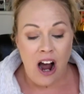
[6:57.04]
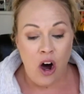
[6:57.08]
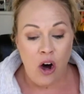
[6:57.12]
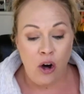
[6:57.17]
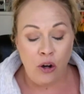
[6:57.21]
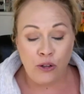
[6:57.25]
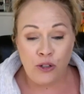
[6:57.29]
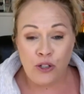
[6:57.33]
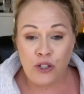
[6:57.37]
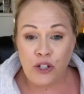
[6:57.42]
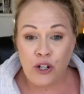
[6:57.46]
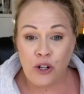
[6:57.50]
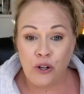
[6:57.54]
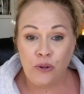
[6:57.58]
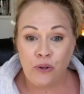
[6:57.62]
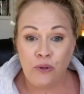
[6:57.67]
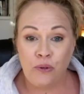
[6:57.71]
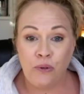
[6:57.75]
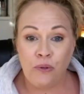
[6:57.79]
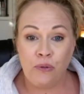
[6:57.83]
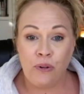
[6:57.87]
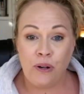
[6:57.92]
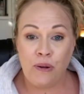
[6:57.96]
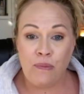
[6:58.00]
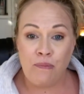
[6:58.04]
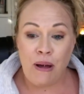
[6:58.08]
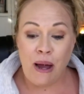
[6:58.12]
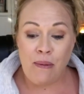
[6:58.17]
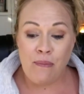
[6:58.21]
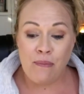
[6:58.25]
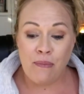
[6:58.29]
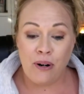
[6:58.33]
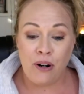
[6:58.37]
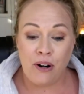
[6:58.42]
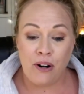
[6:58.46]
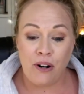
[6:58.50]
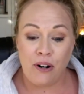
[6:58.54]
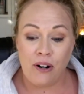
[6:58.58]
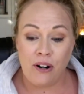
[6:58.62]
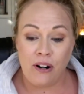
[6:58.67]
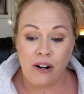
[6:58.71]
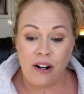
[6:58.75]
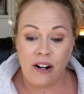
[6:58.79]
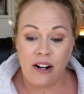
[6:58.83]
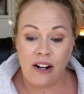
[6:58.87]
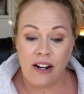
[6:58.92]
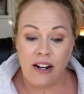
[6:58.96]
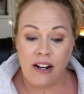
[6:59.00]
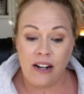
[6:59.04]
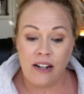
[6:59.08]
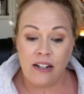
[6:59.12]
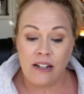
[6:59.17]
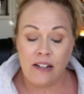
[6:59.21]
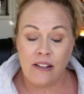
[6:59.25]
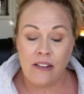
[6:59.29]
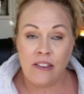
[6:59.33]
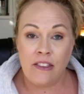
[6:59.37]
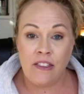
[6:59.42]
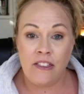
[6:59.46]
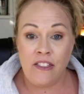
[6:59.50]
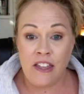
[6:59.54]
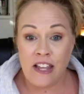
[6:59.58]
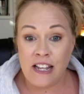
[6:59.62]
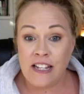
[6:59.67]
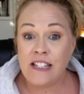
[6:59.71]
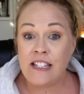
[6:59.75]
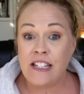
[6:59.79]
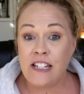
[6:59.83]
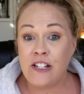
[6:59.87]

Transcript: also remember this